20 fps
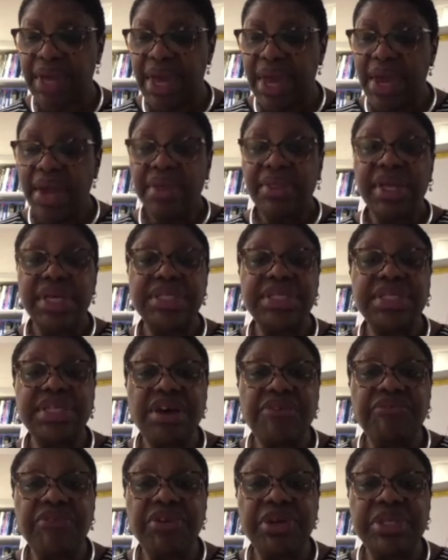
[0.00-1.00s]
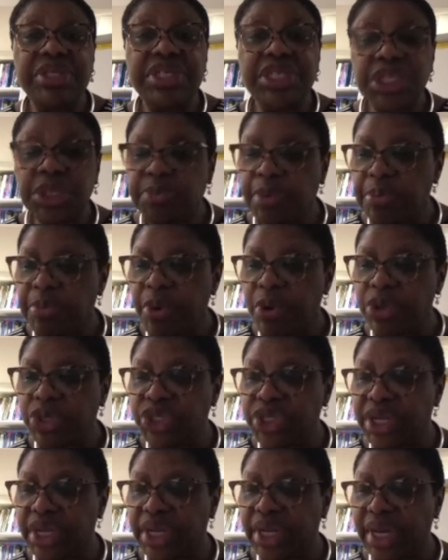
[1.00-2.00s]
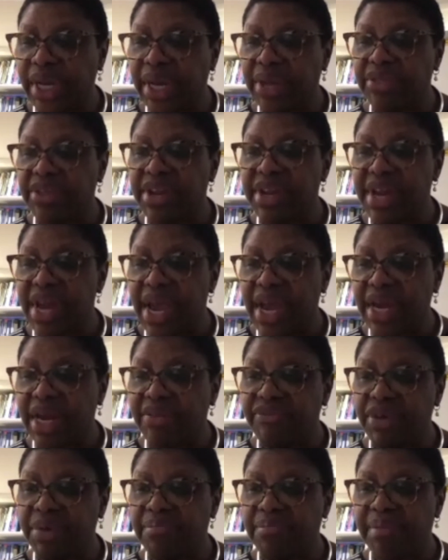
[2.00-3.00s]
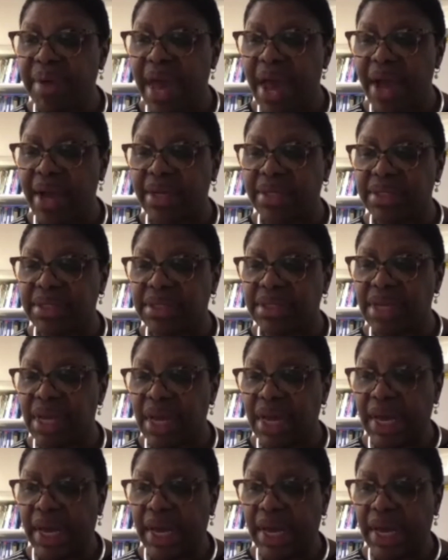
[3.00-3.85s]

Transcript: They suffer disproportionately the negative impacts